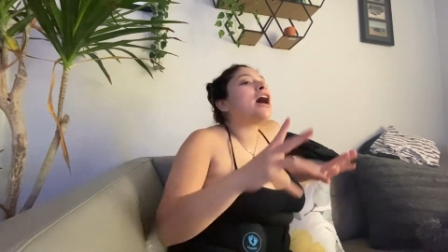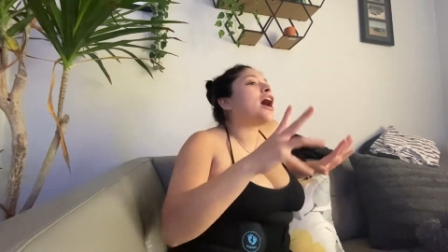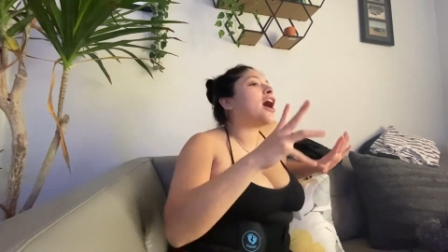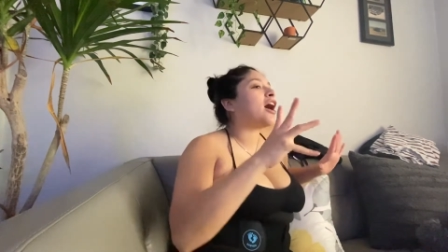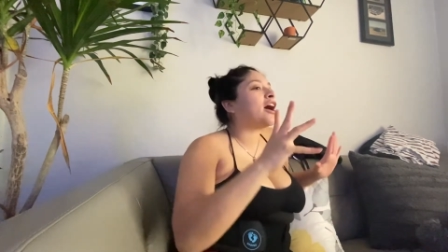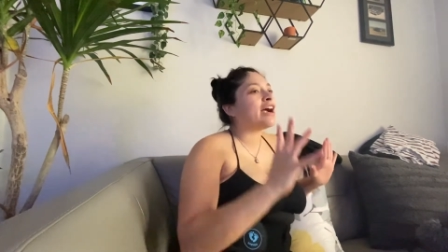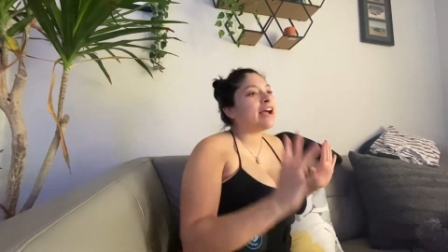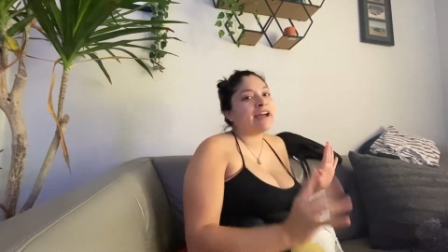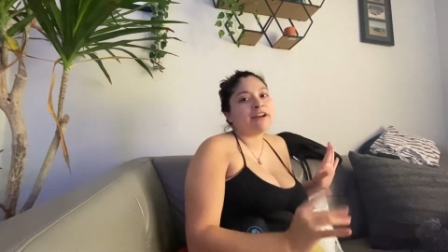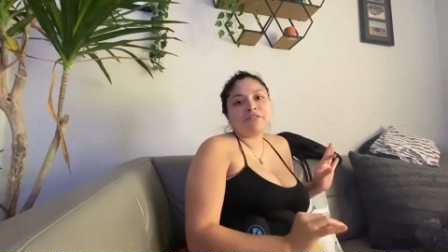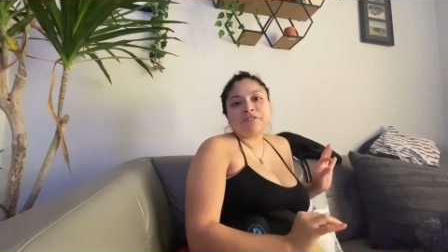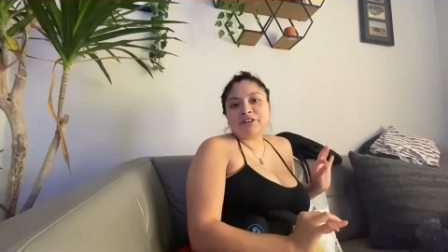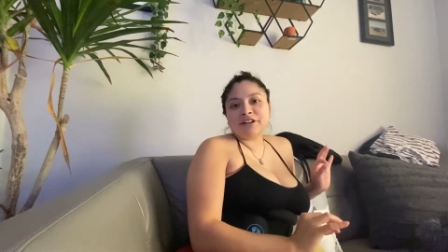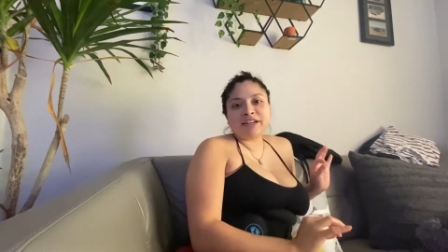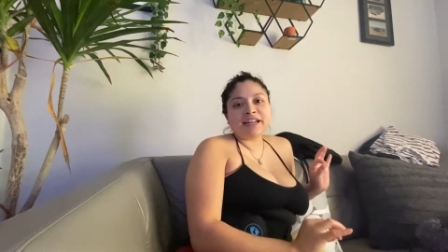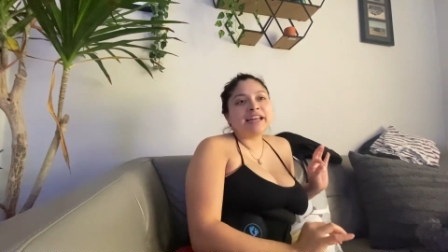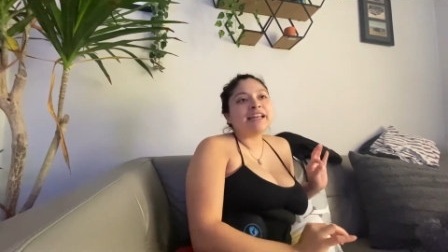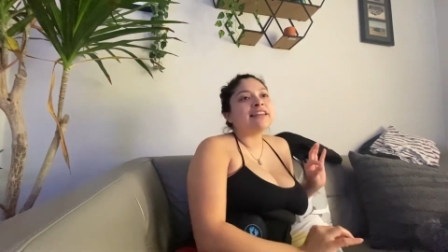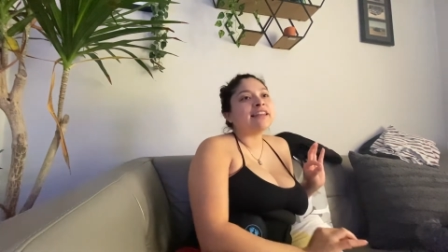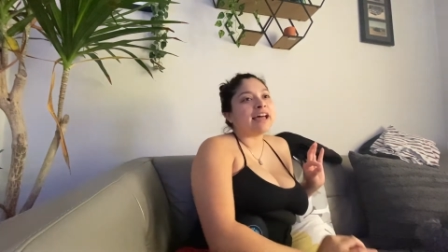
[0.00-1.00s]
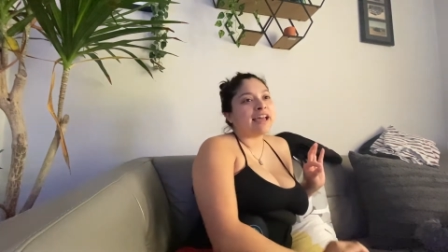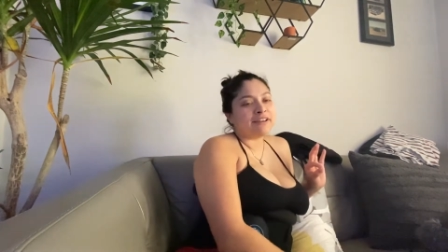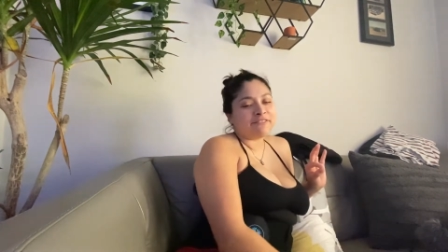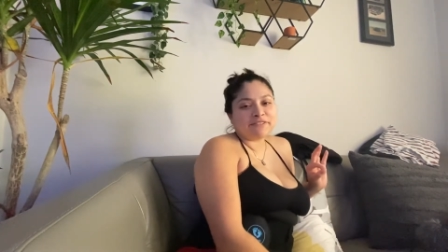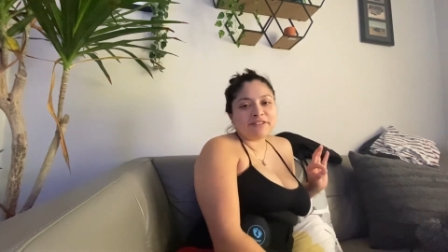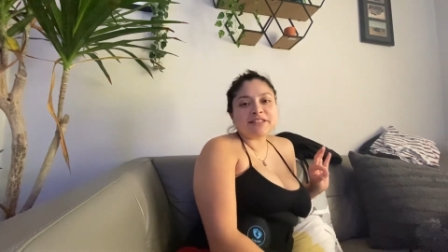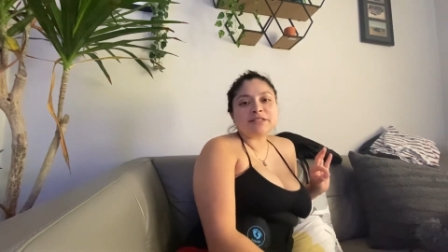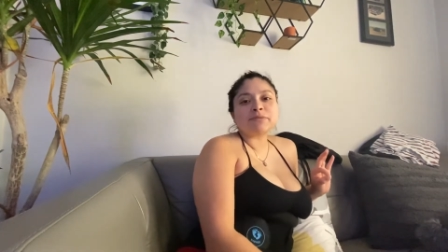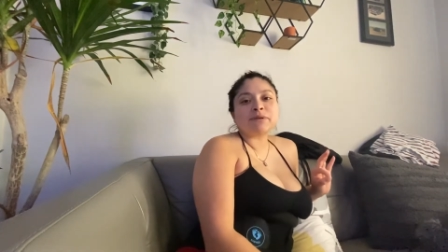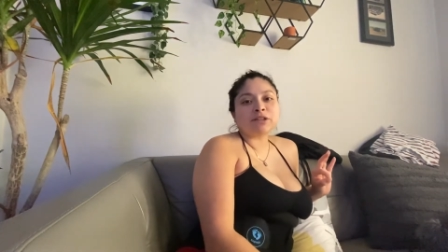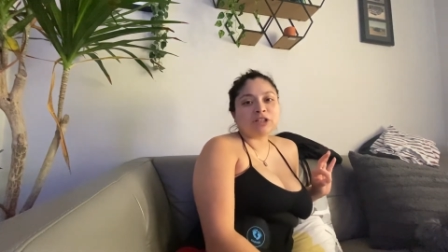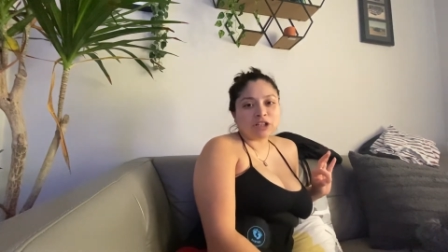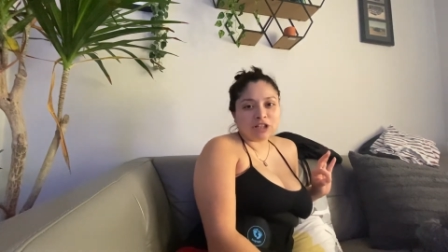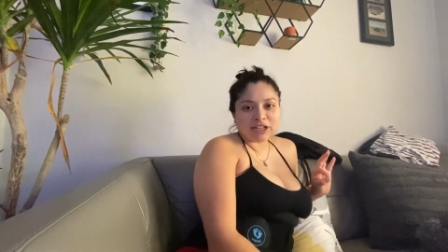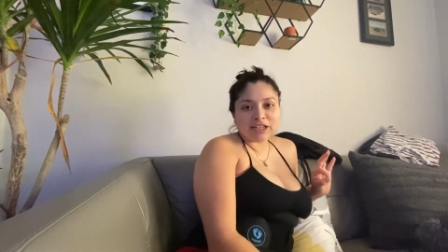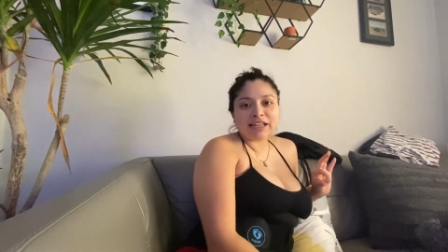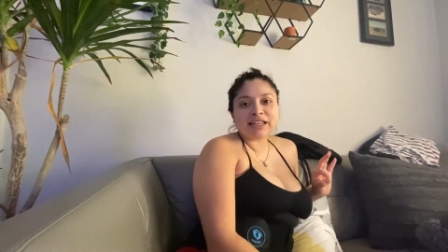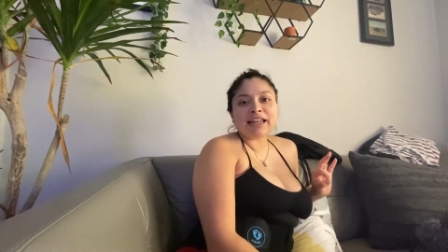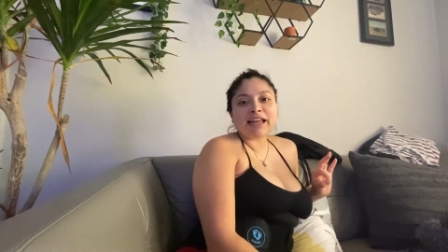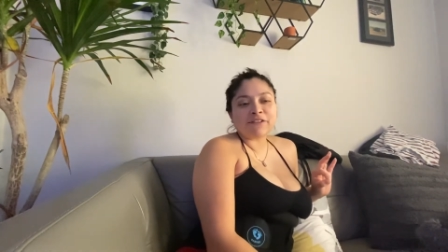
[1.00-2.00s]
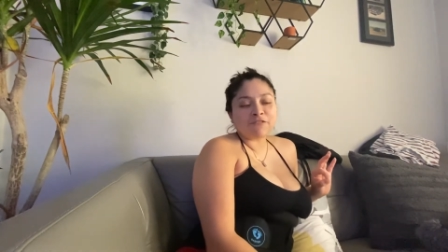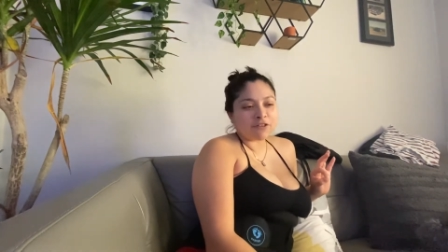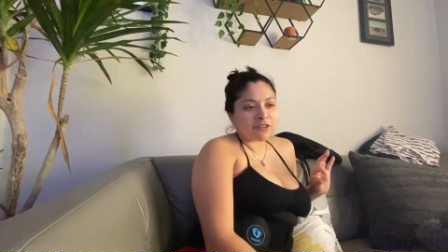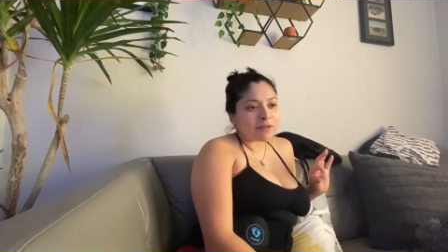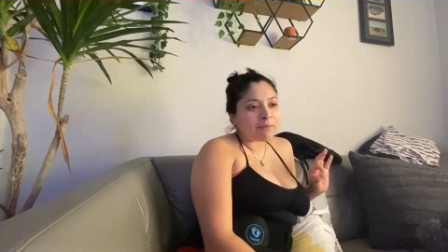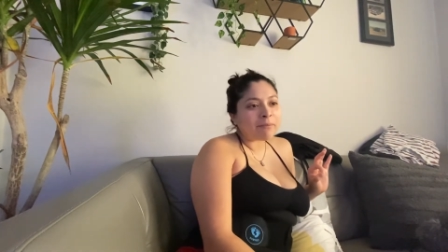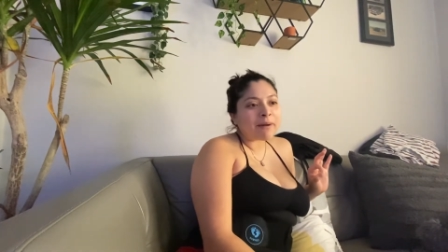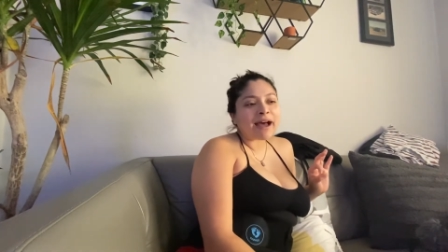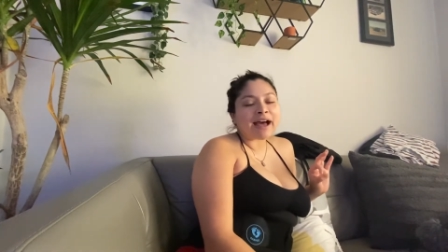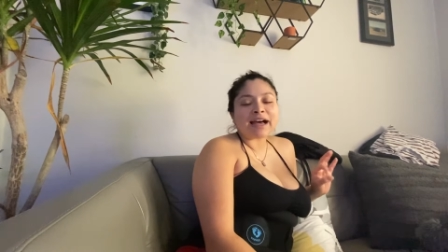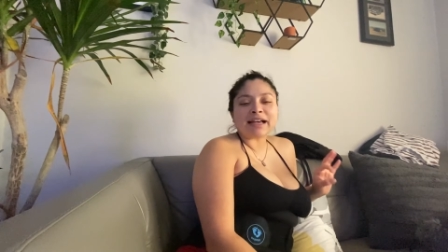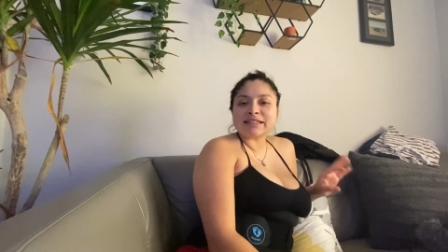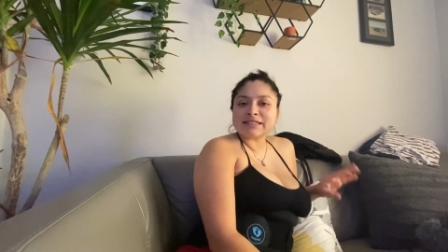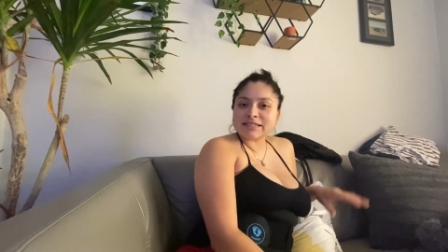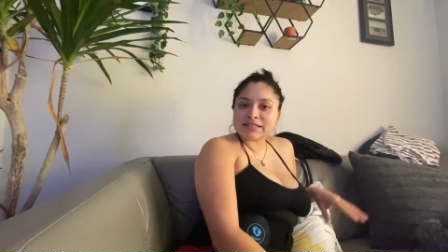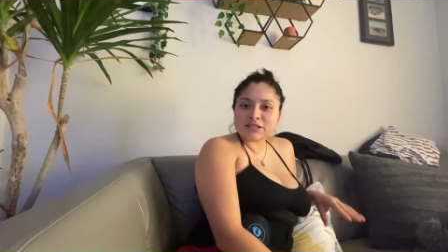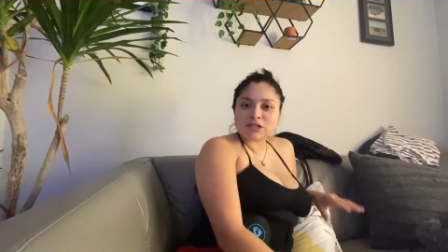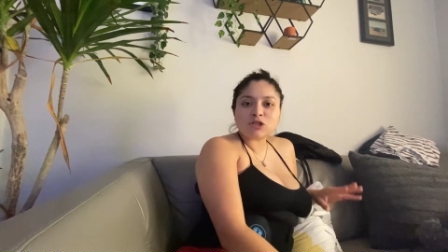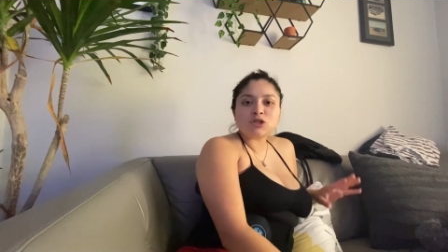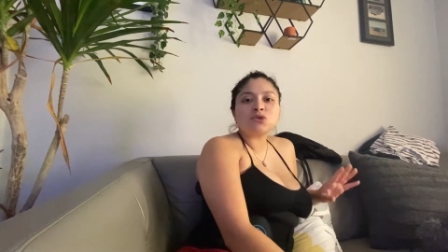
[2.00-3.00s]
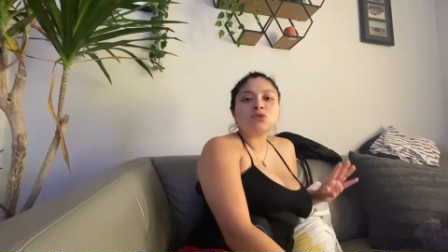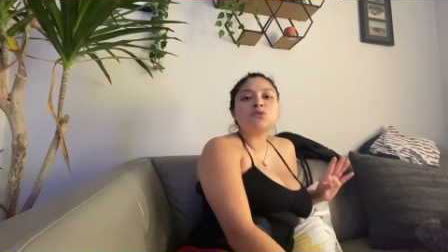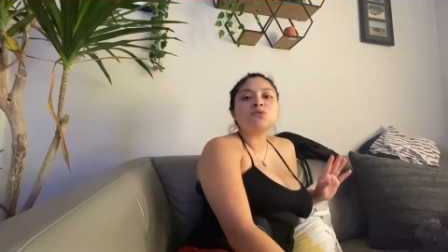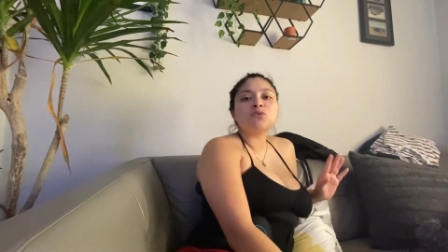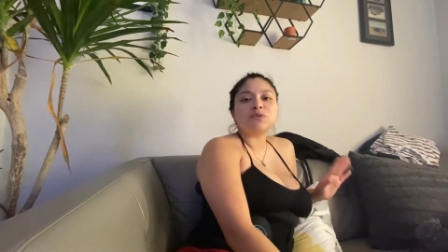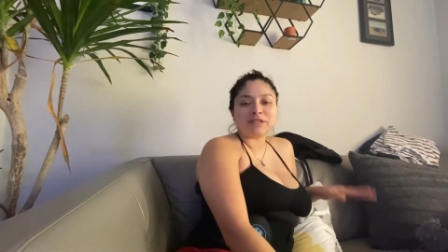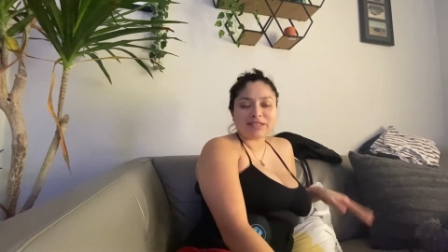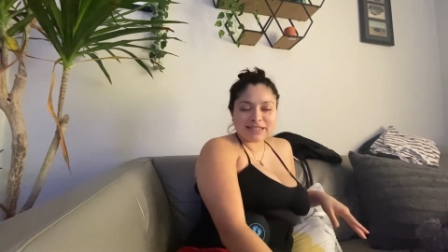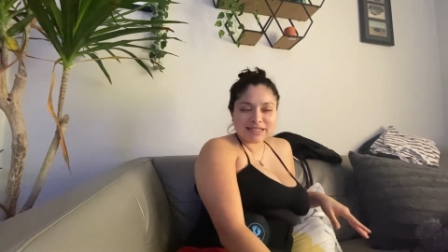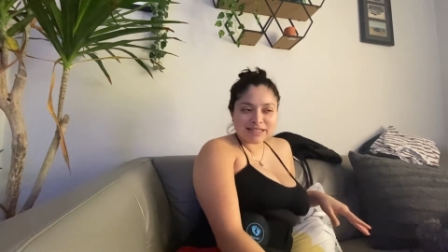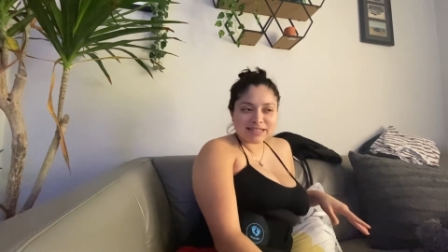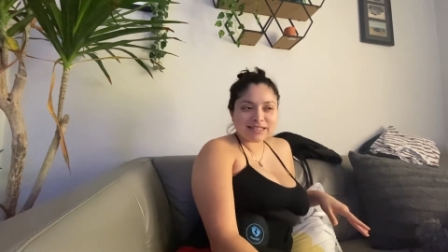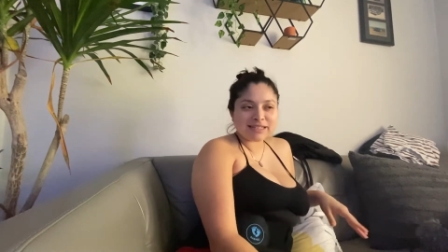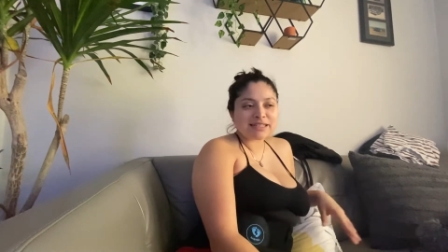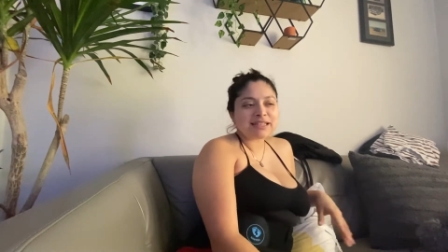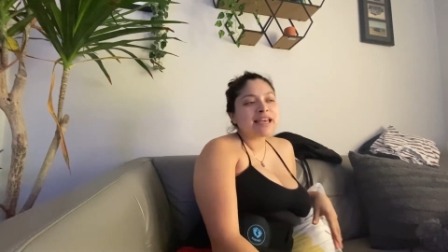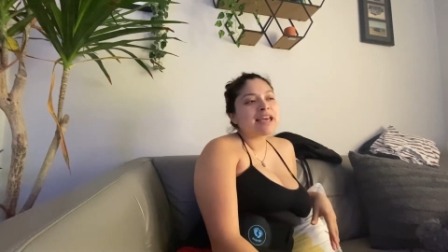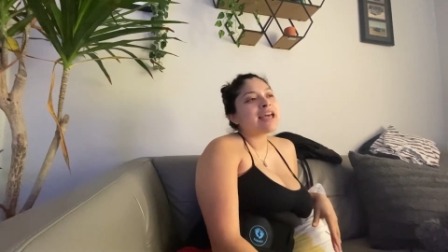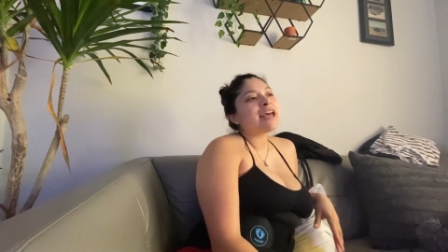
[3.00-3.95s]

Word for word: our everyday life has been looking like for the past two weeks.